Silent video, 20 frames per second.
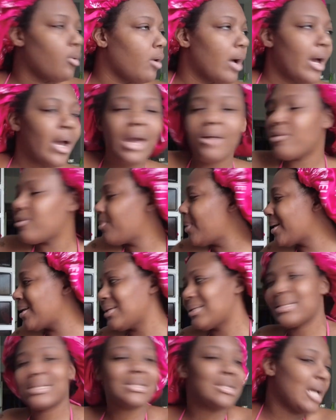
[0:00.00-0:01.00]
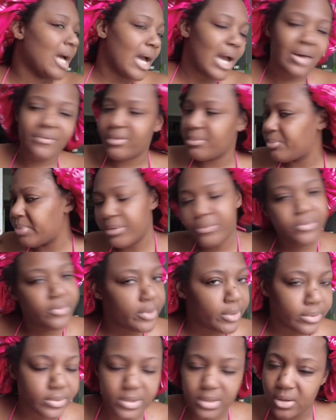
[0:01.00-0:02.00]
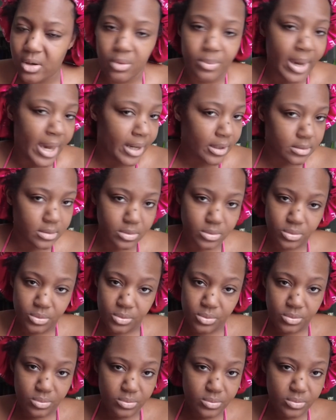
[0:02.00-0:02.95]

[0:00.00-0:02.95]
Everybody does not have a buffalo to go back to.